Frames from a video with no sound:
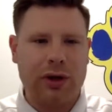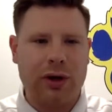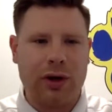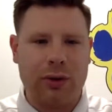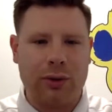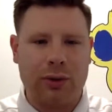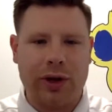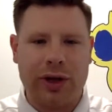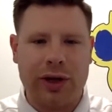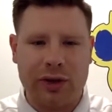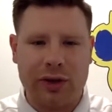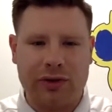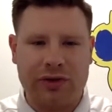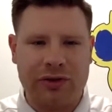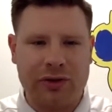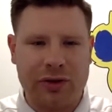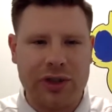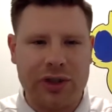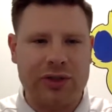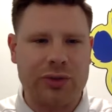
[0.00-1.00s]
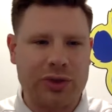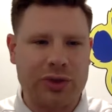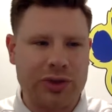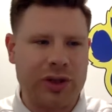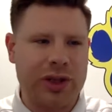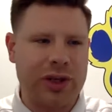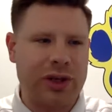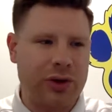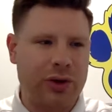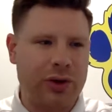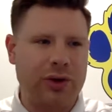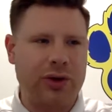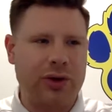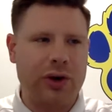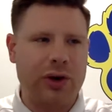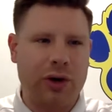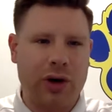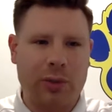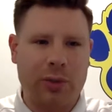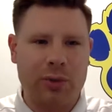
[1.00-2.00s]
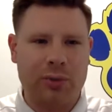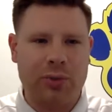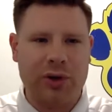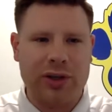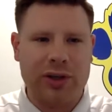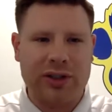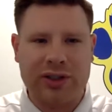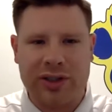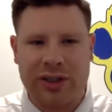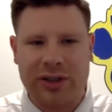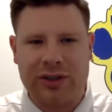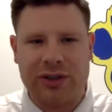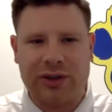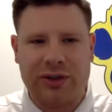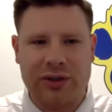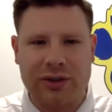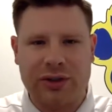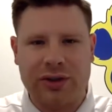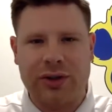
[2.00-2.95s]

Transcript: are right on the fringe, which they could go up and play section